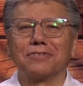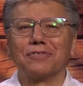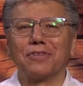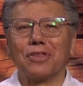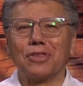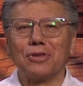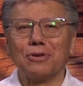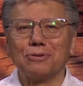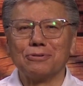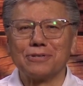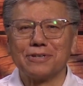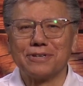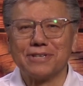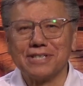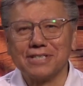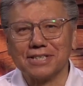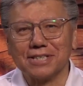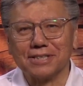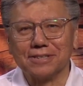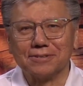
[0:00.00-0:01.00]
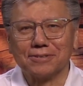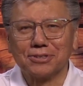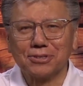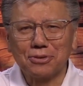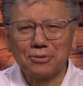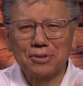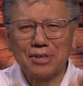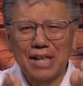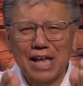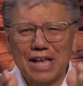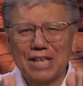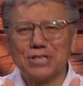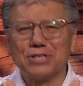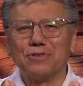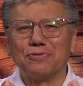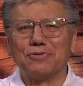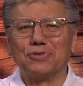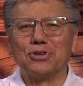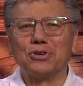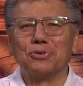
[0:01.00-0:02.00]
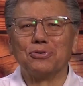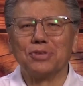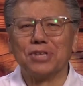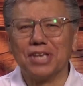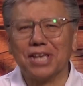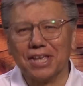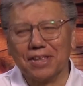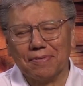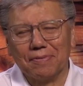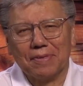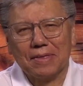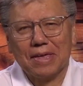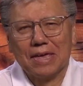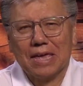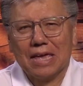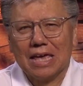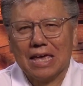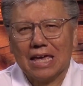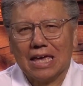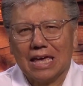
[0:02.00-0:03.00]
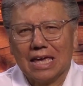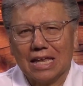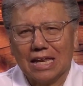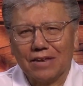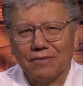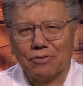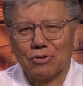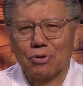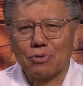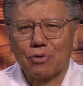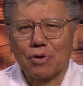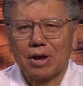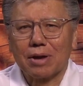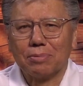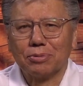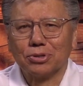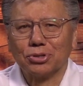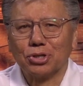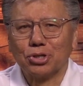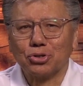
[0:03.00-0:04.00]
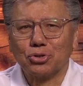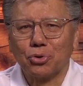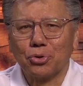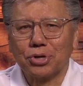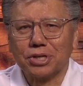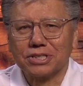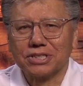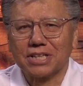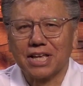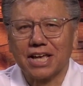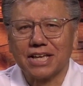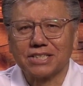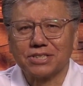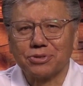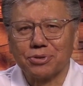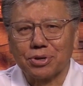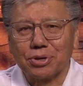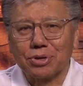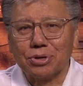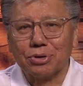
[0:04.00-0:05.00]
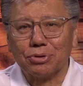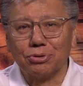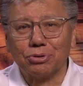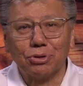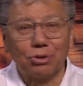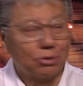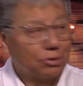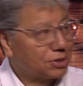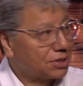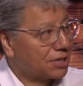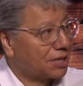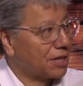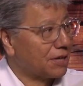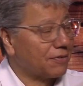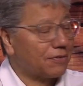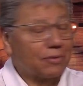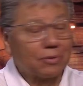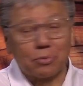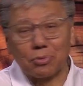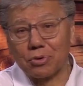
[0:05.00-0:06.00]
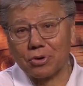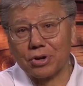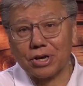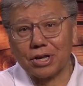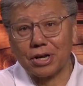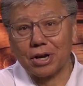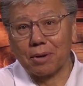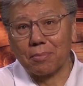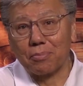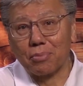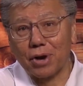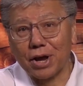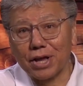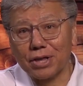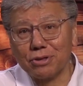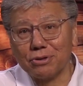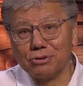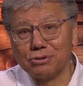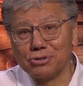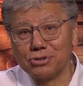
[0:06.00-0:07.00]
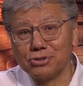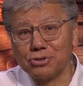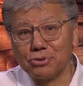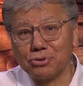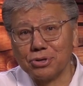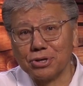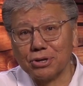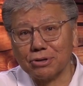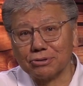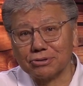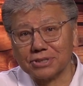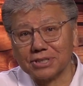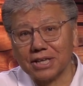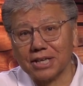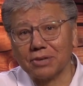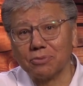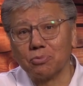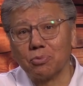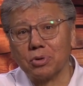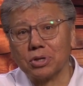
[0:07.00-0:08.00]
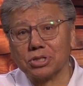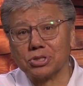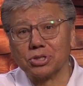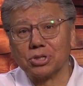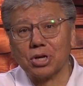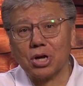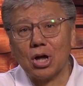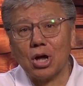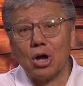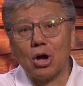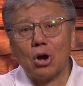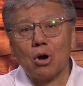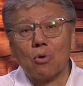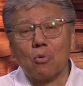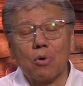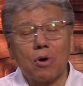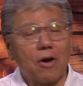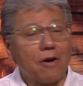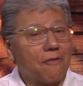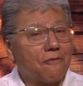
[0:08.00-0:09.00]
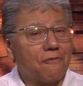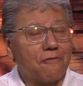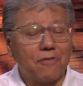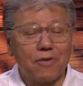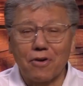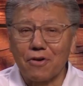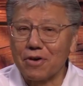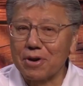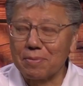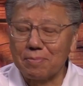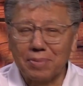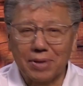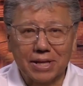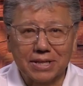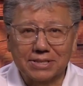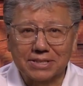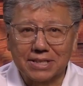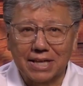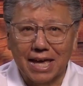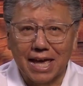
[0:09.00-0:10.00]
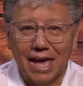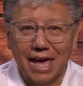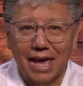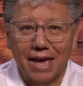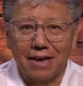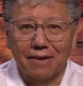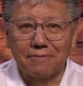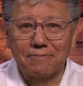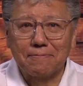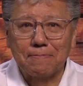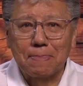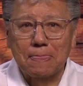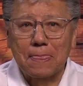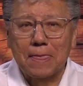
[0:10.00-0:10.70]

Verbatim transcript: of the new season. So glad you've tuned in. And if you were able to join us last week, you'll notice that we're in our brand new studio set, which we are very blessed to have.